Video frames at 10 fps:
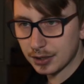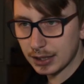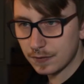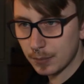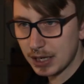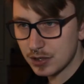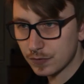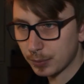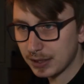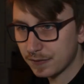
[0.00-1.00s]
information from
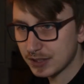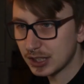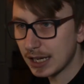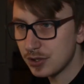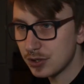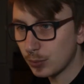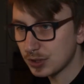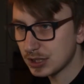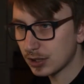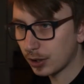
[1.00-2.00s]
the investigation was
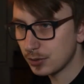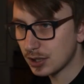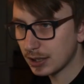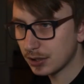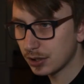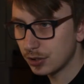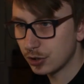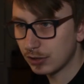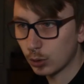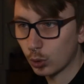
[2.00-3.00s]
disclosed that
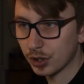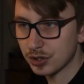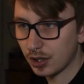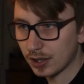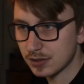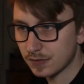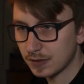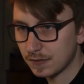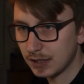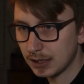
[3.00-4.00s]
during August
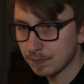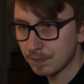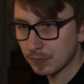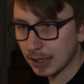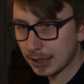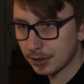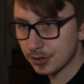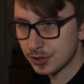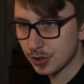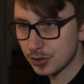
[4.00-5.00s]
2015, Hannah had
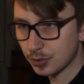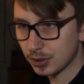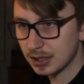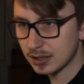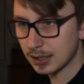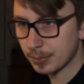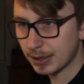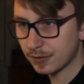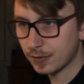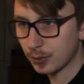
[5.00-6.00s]
searched on the internet
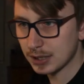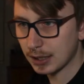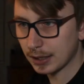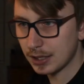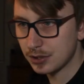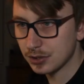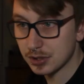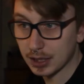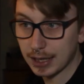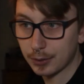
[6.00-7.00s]
about false allegations
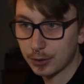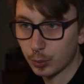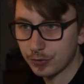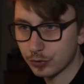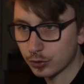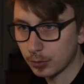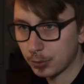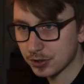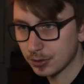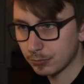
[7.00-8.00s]
and how to withdraw
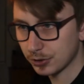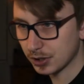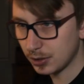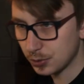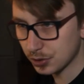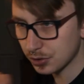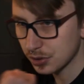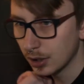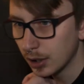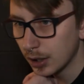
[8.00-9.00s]
prosecutions,
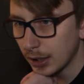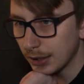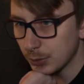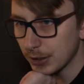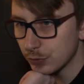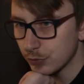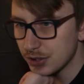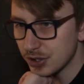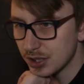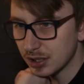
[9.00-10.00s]
as well as
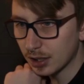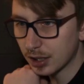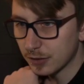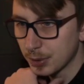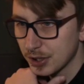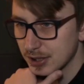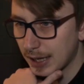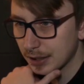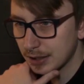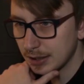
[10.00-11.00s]
research into the kind of
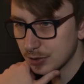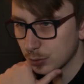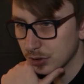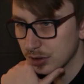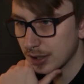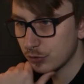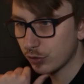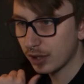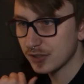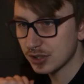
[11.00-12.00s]
personality disorders that
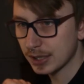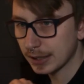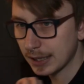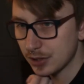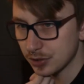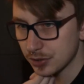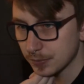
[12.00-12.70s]
drive such allegations.